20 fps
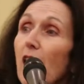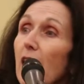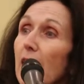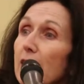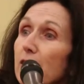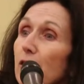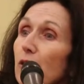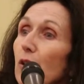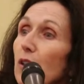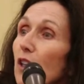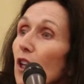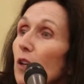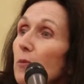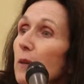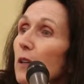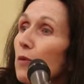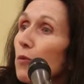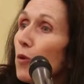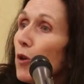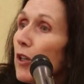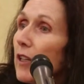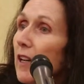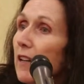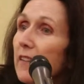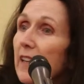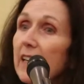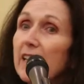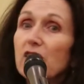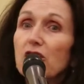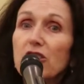I do a little bit of work
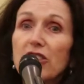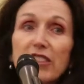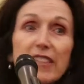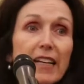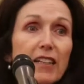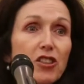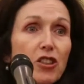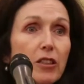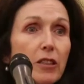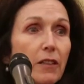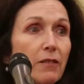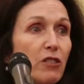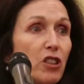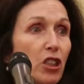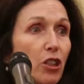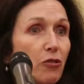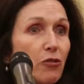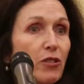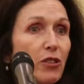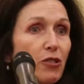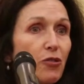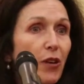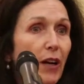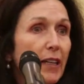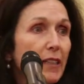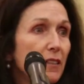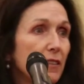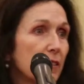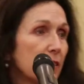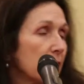at the intersection of children's
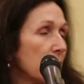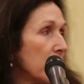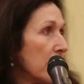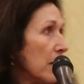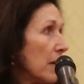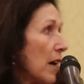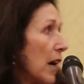rights